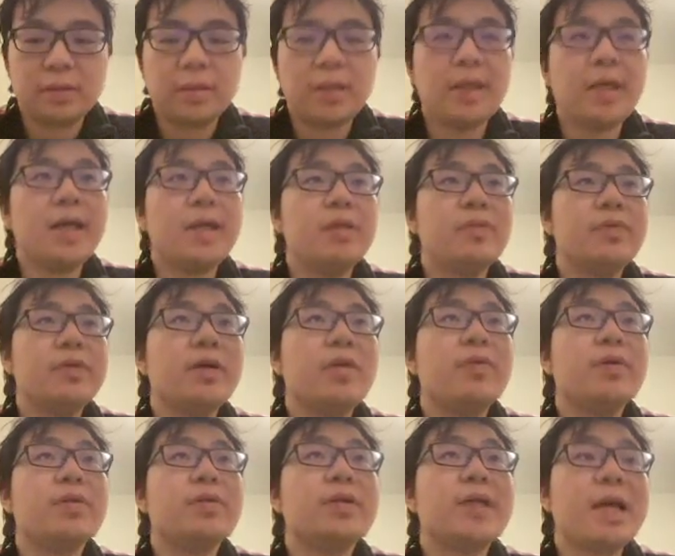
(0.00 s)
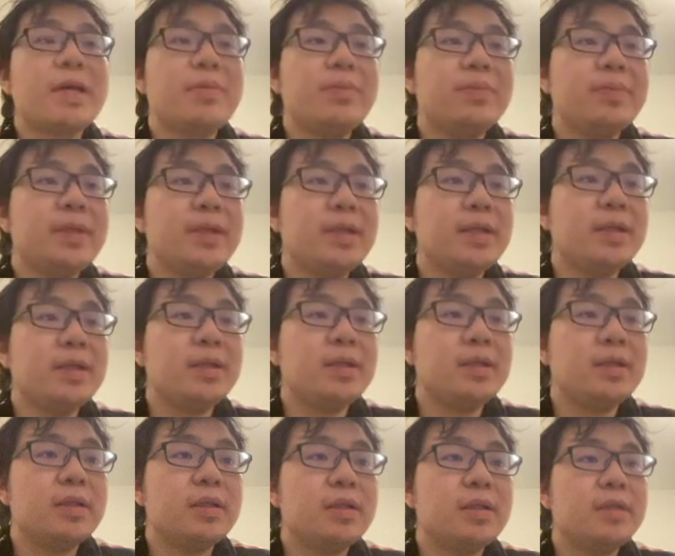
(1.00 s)
And now when you type P,
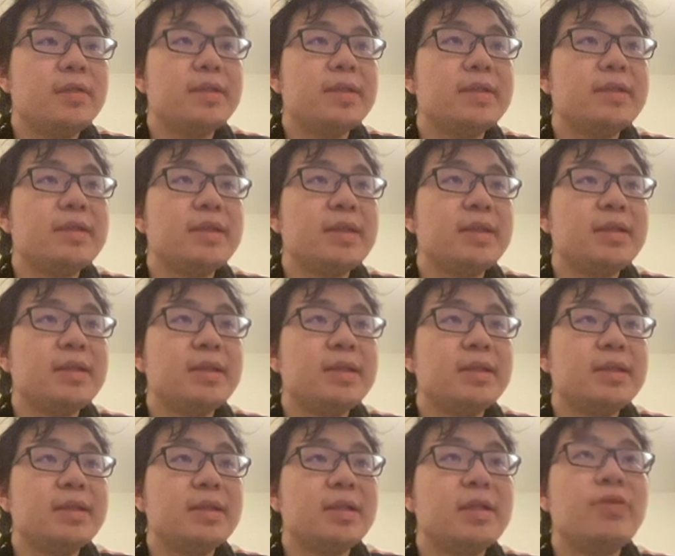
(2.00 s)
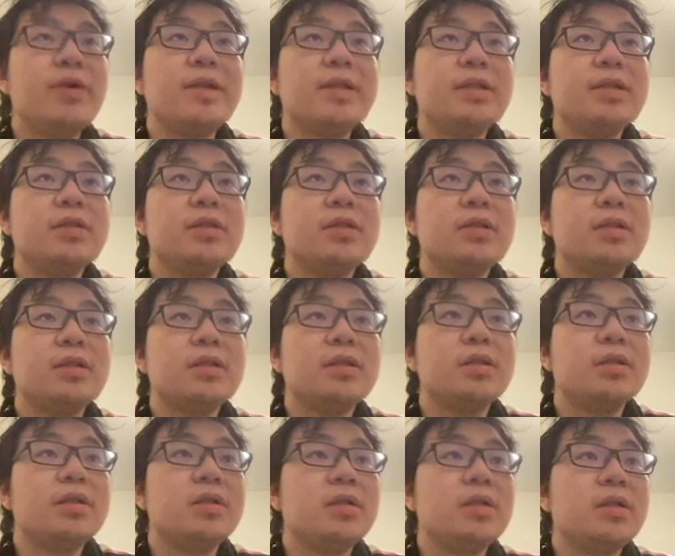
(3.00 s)
it says nothing in the register.
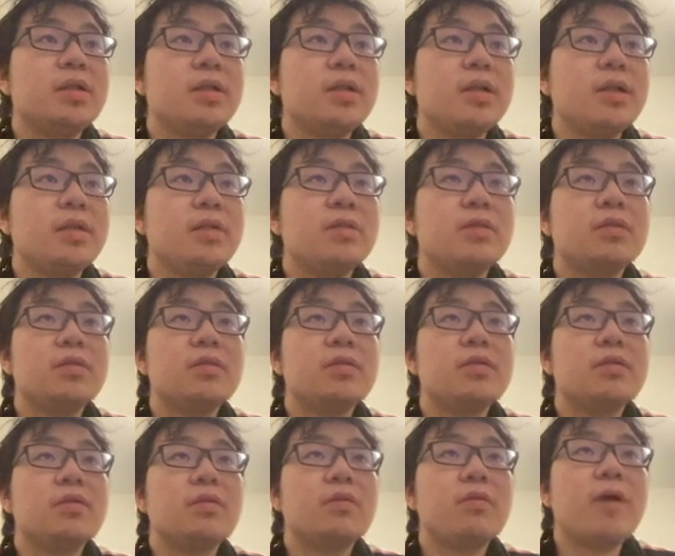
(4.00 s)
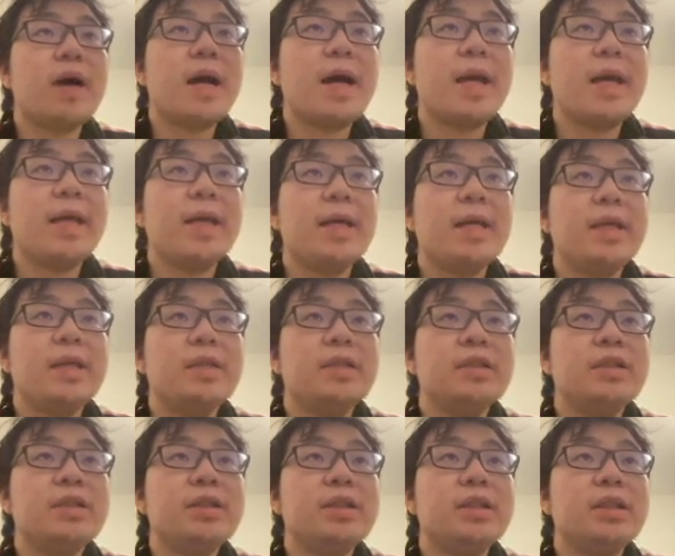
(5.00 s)
And
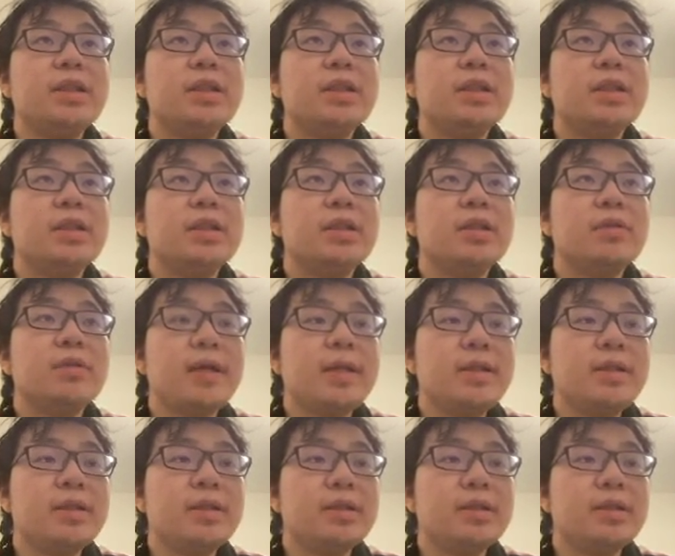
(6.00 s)
YG, right?